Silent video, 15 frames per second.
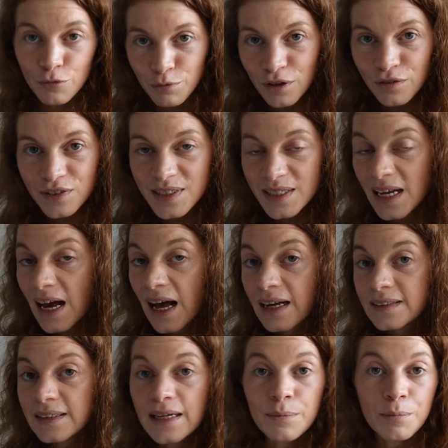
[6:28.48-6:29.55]
you previously
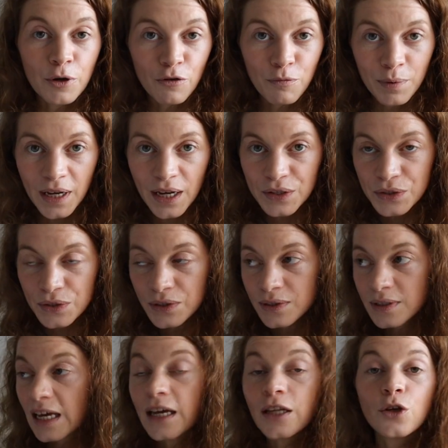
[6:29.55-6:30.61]
had a pair of
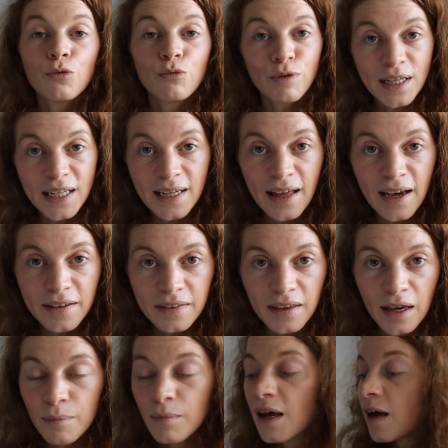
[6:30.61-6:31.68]
Pegasus and you really like
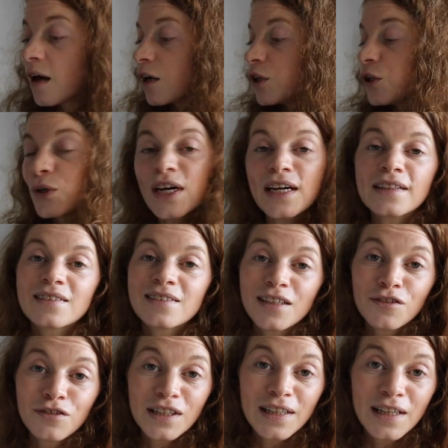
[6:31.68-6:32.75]
them, you can
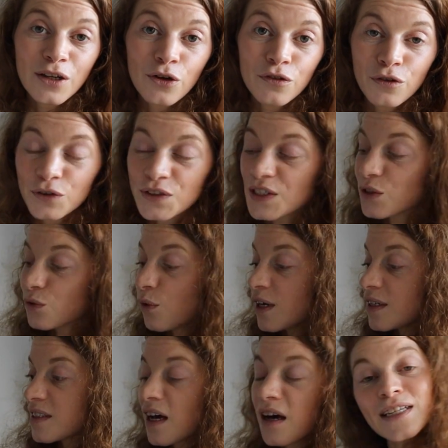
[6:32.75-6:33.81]
definitely go for these
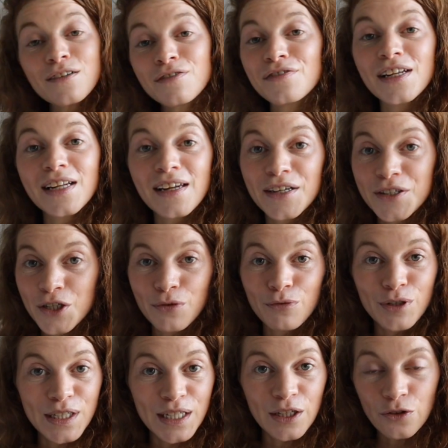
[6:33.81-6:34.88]
ones. I still feel like you're
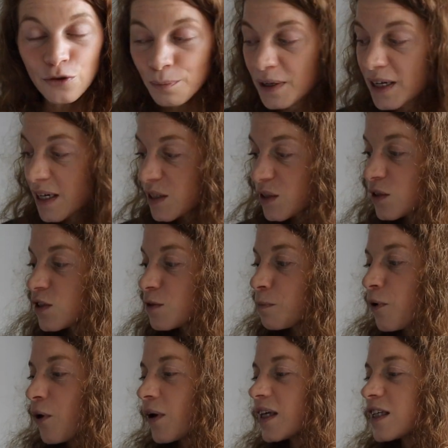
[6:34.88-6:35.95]
running in the Pegasus,
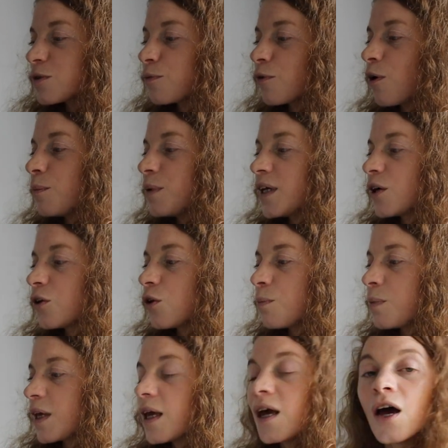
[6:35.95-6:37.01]
but it's probably going to
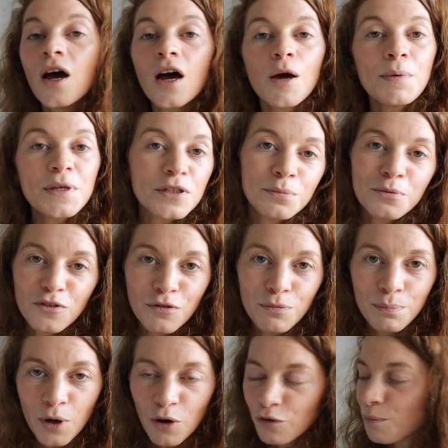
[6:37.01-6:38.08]
be a bit
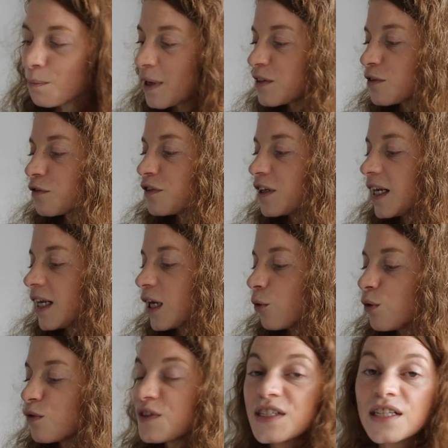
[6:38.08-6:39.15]
of a better feeling
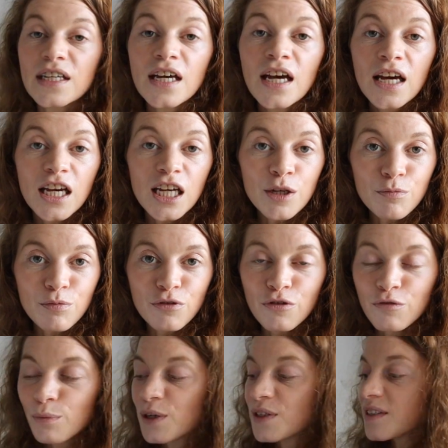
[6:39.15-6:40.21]
with the
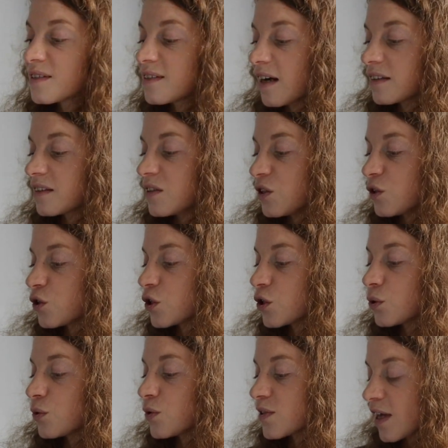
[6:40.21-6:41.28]
improvements that these
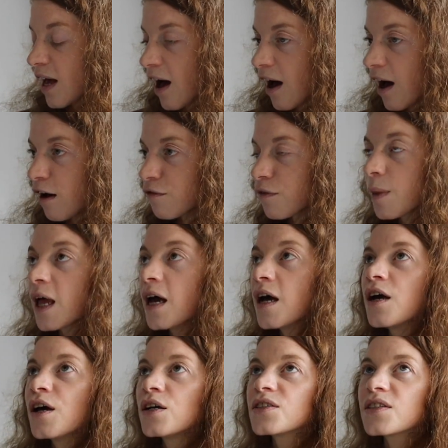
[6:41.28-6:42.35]
shoes have.
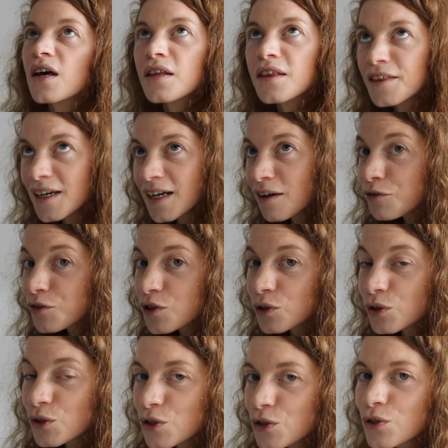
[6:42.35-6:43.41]
So I think I've
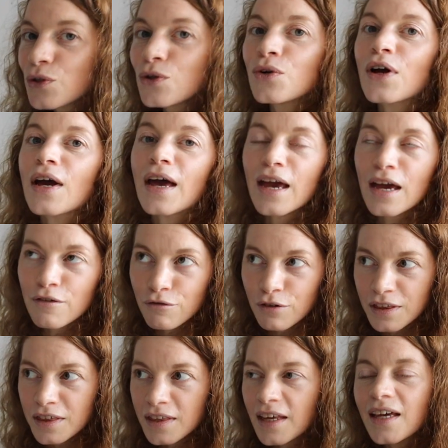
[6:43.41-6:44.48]
told you
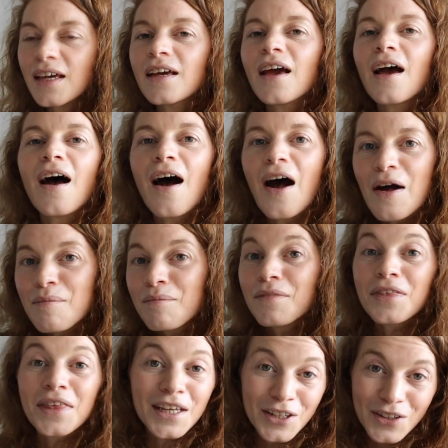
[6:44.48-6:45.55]
everything.
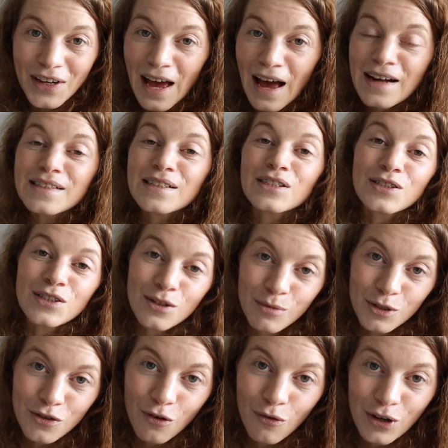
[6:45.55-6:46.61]
Thank you guys so
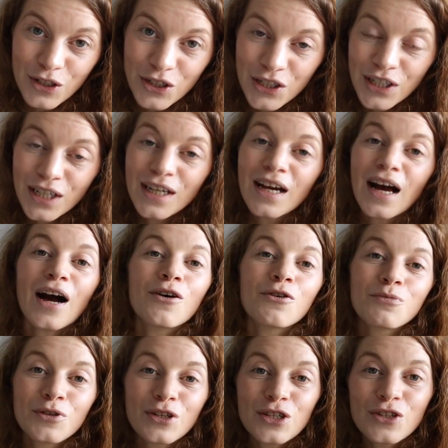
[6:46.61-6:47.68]
much for watching. I
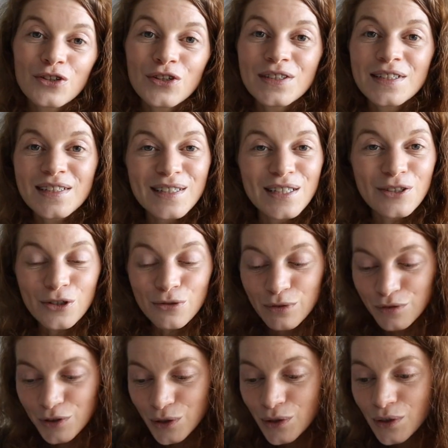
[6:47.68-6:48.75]
hope you enjoyed this little
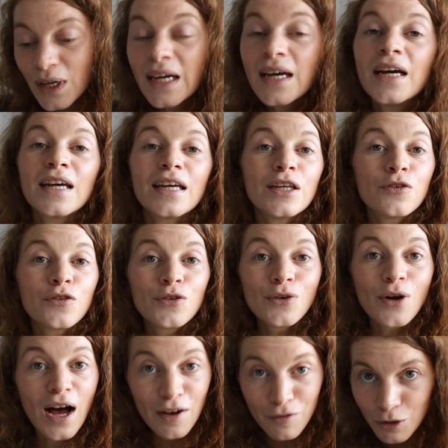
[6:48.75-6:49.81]
review. If you
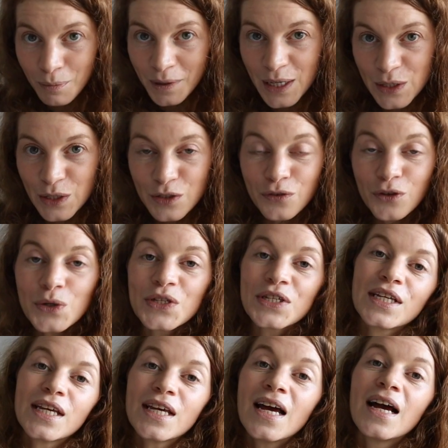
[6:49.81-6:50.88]
have the Pegasus
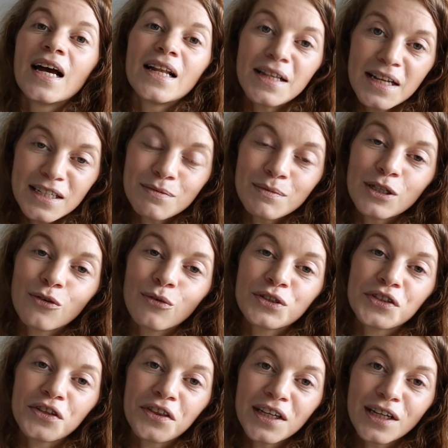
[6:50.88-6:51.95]
40, let me know
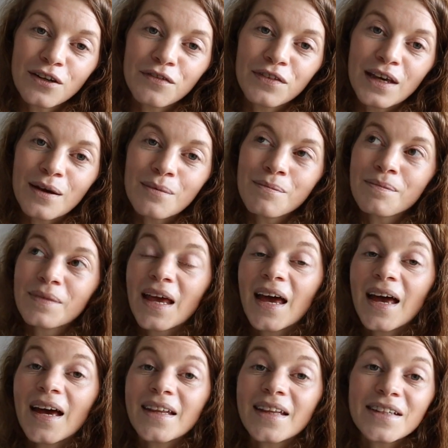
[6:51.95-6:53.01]
what you think of them.
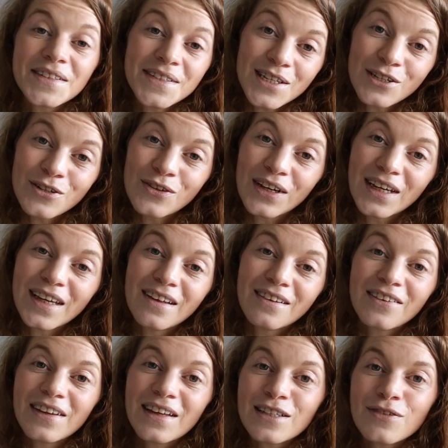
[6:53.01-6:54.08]
And I'll see you in
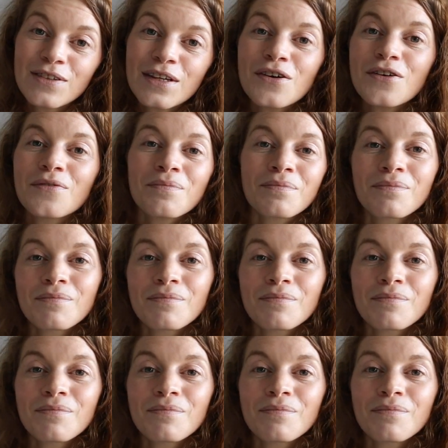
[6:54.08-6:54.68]
the next video.